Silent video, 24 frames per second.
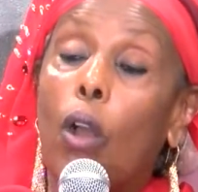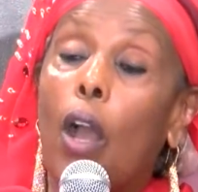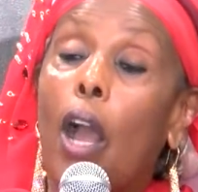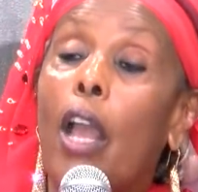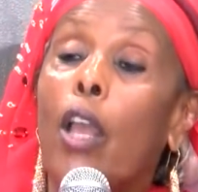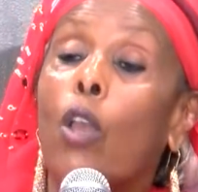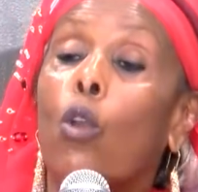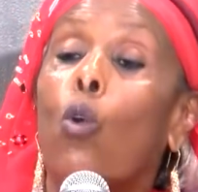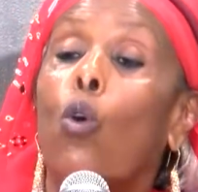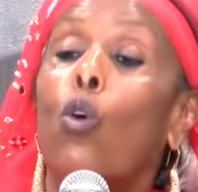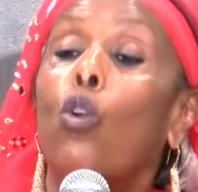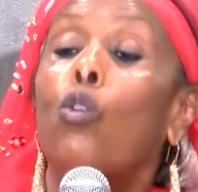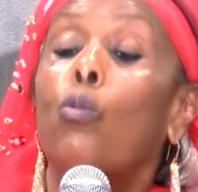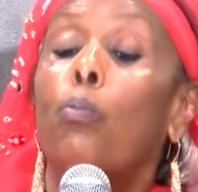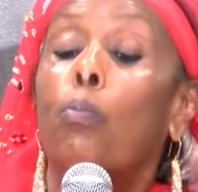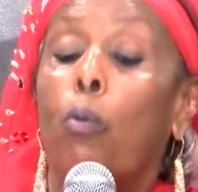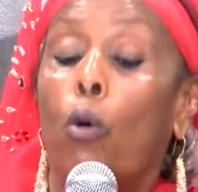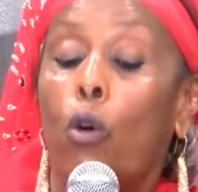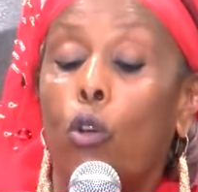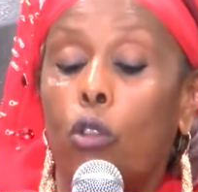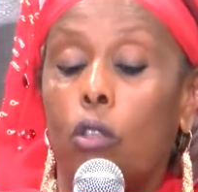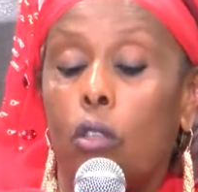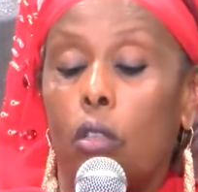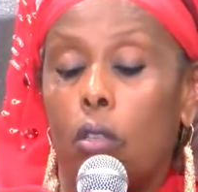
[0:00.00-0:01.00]
I got
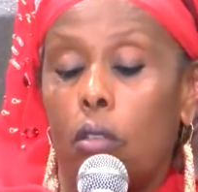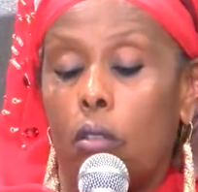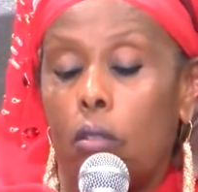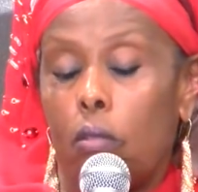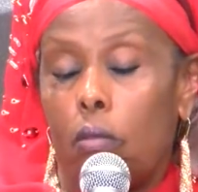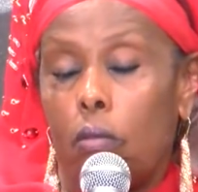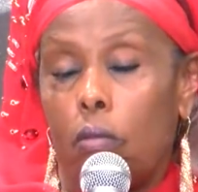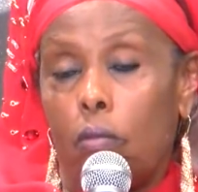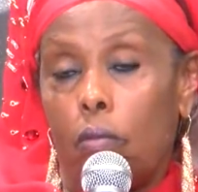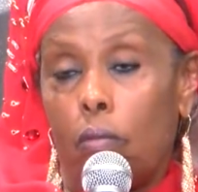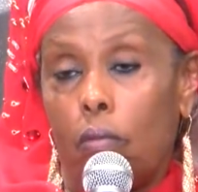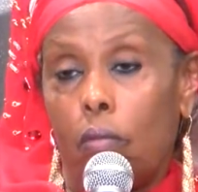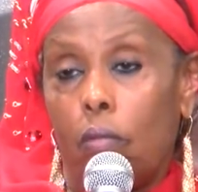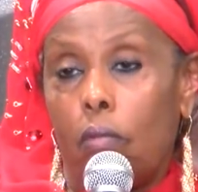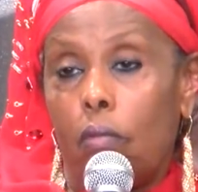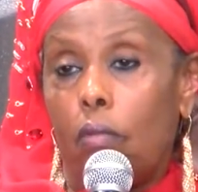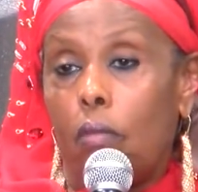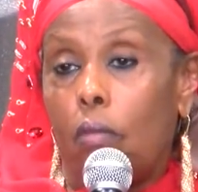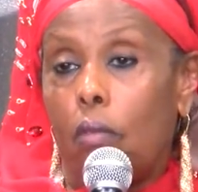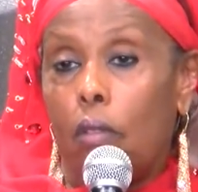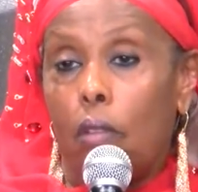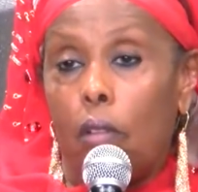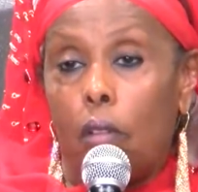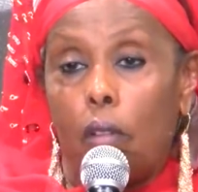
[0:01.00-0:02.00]
both
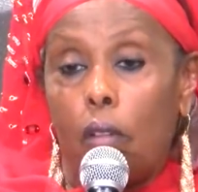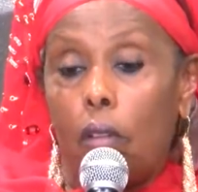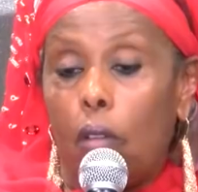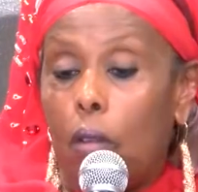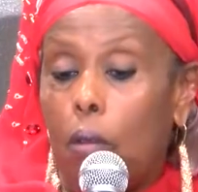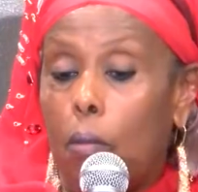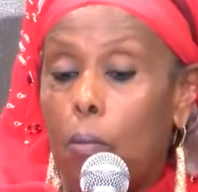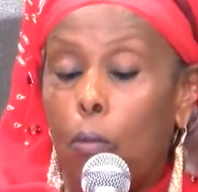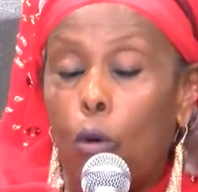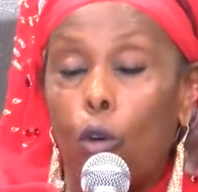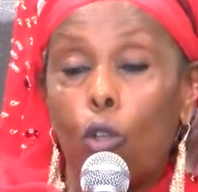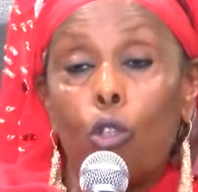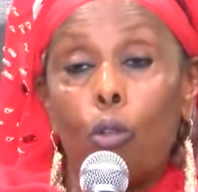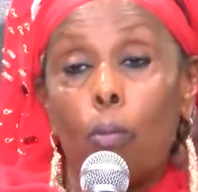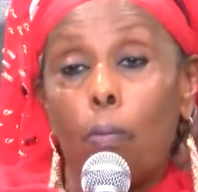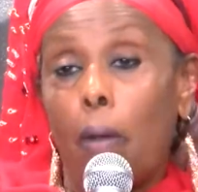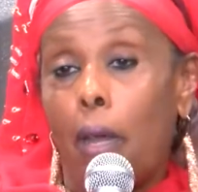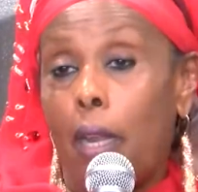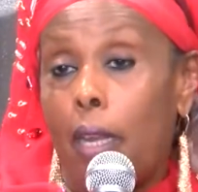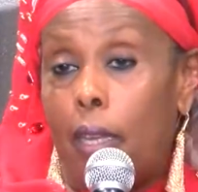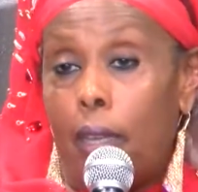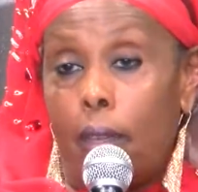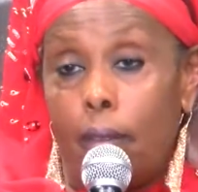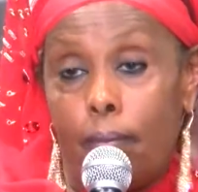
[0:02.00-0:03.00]

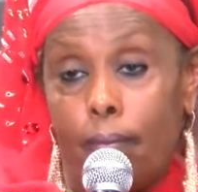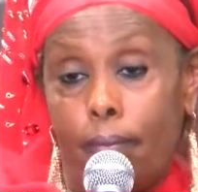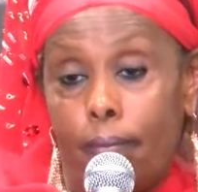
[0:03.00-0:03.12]
money.